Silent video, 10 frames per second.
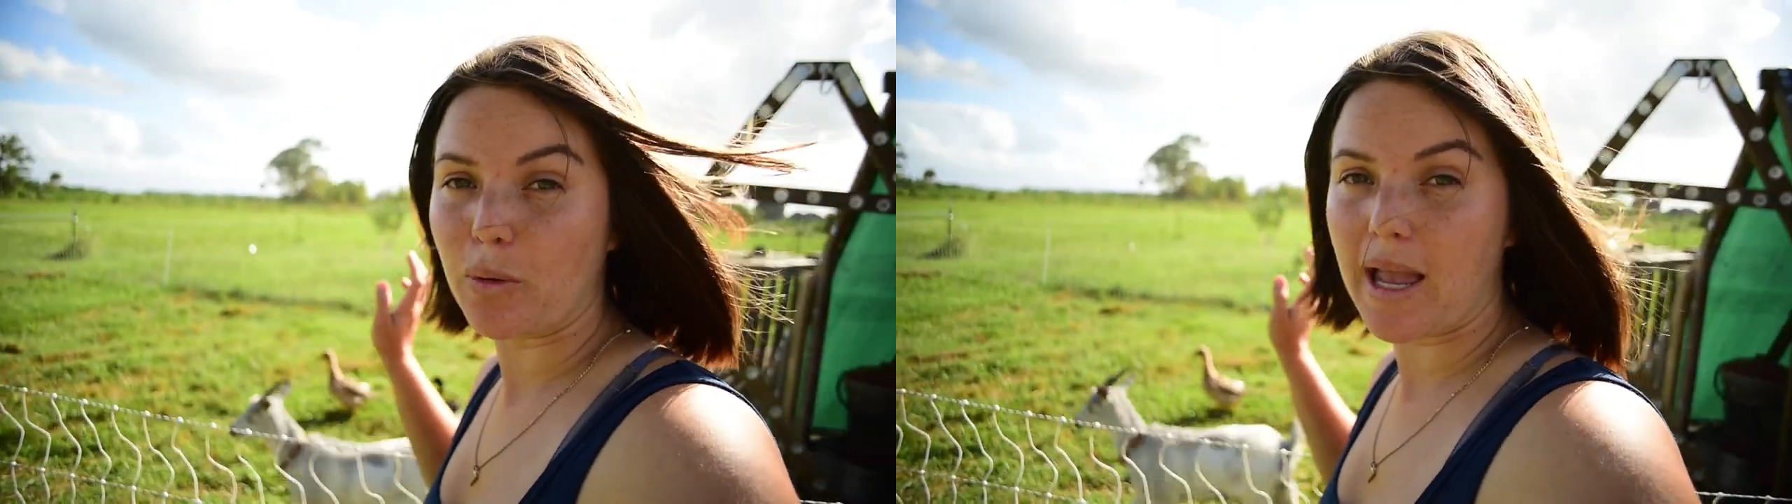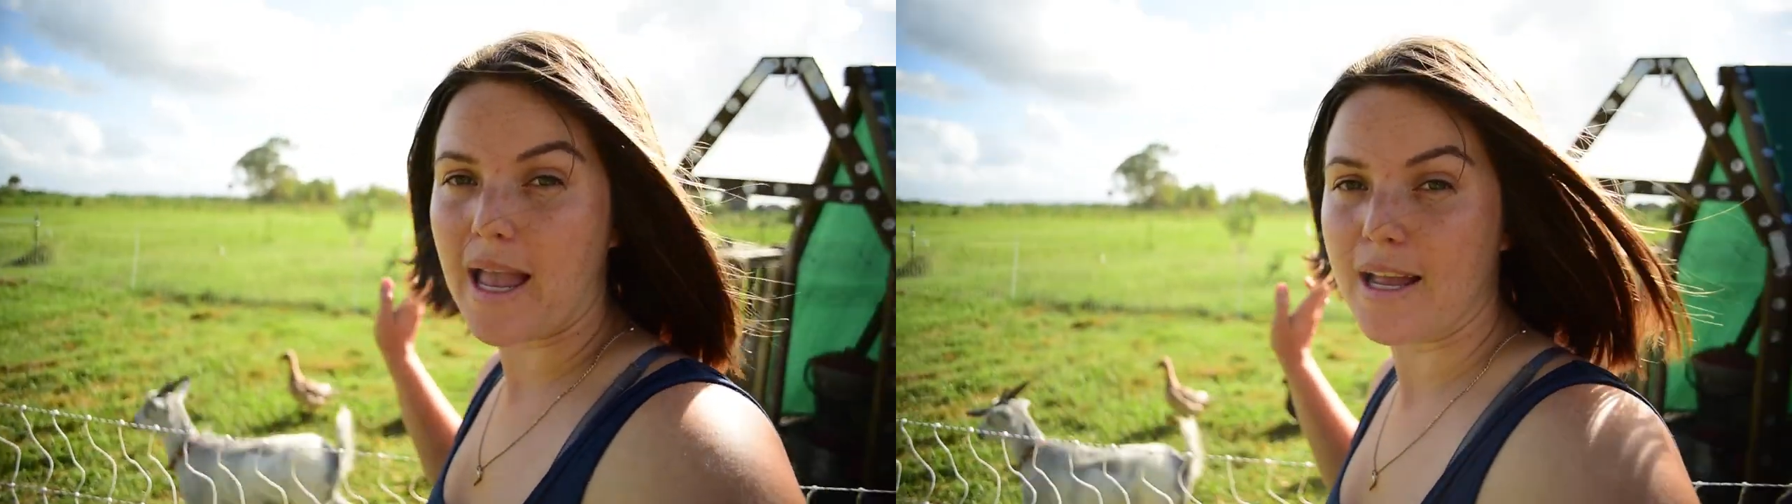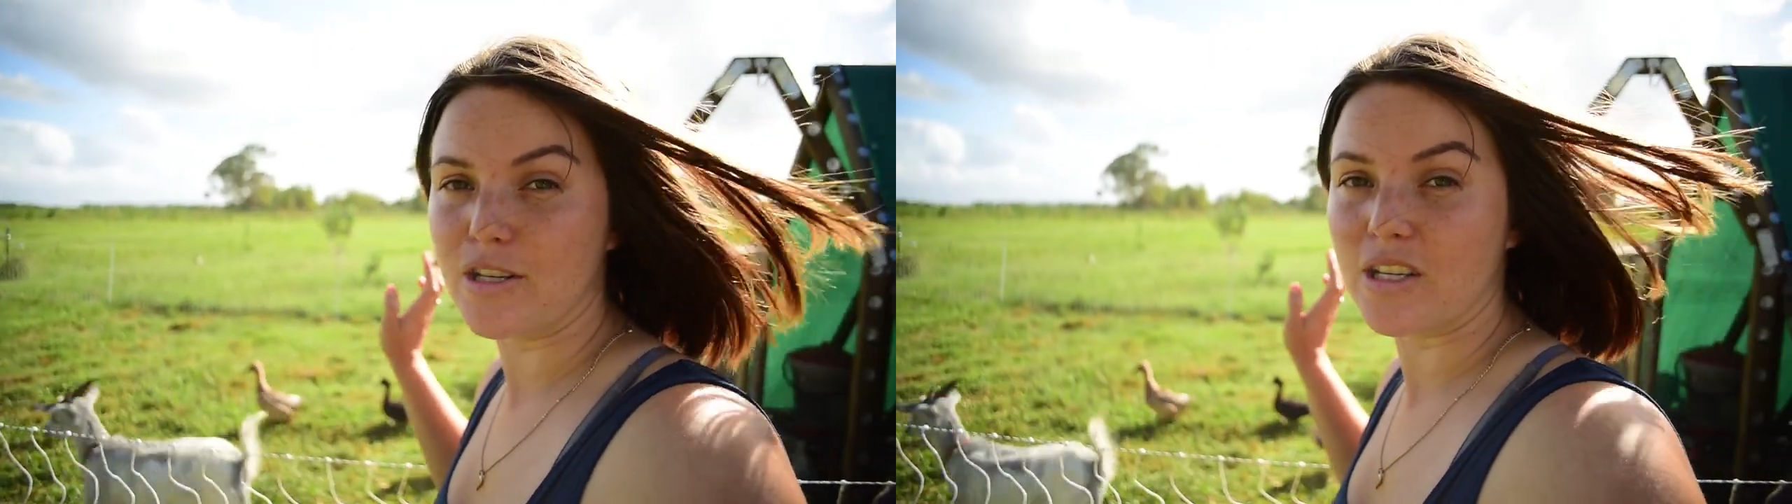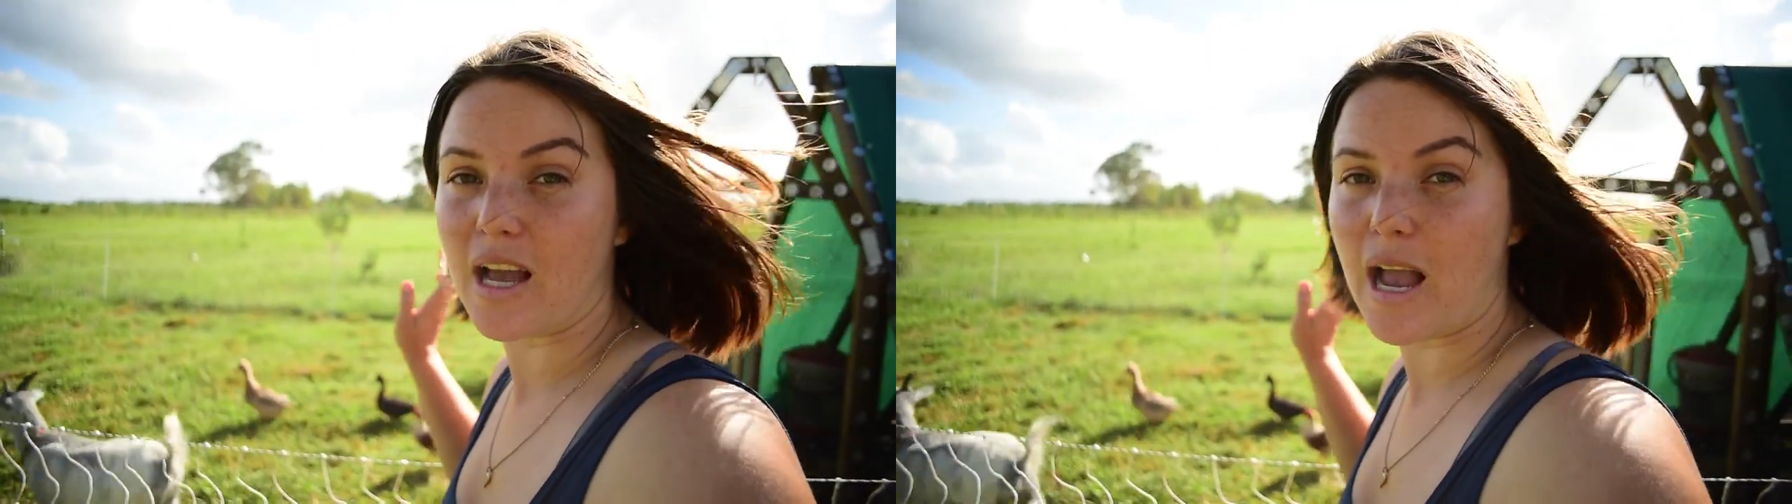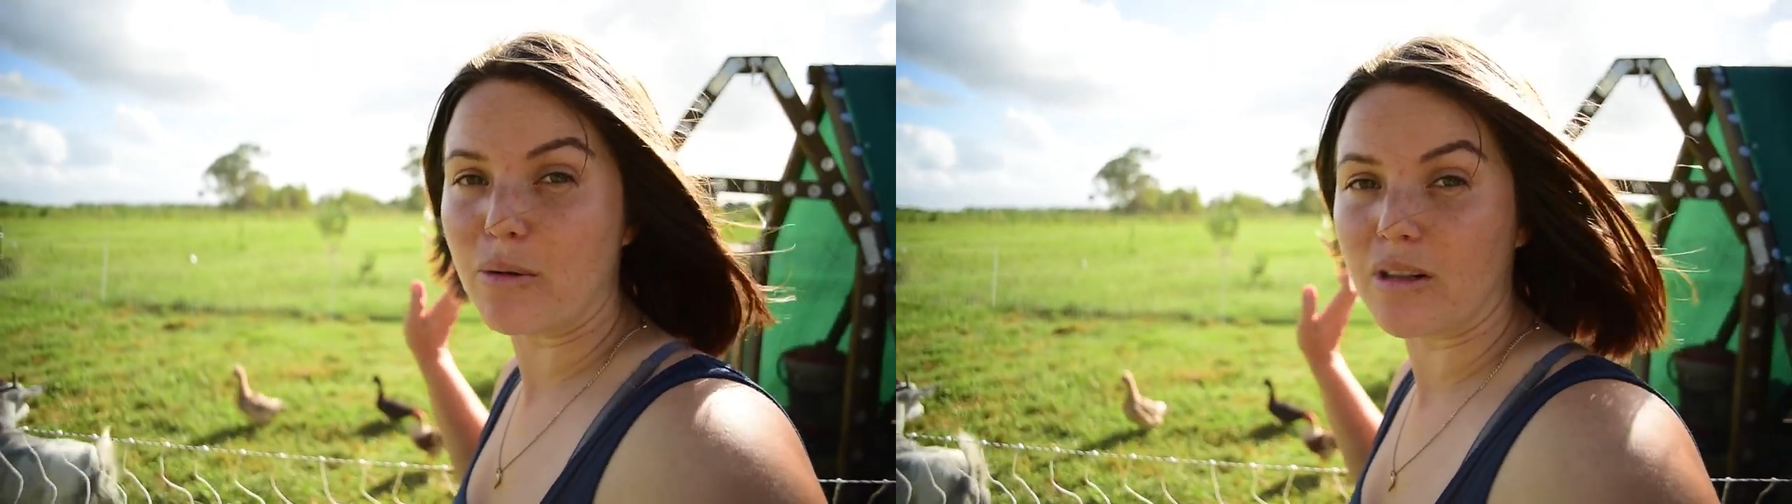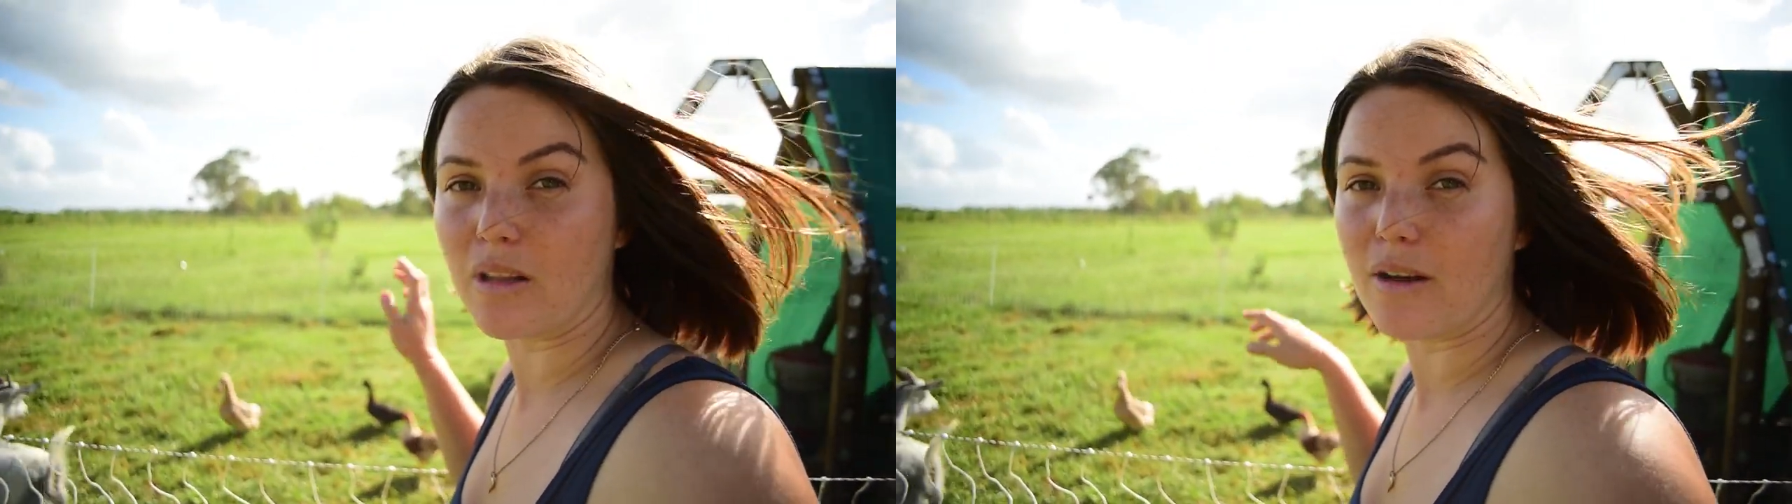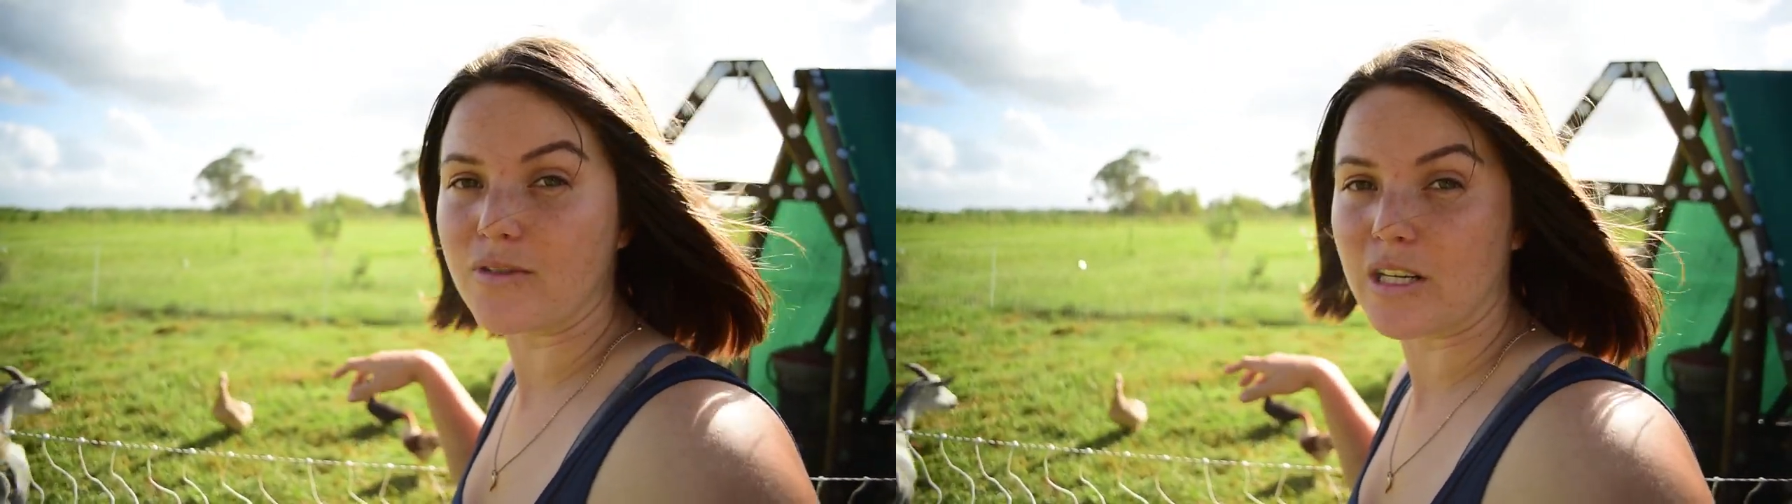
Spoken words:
and I would love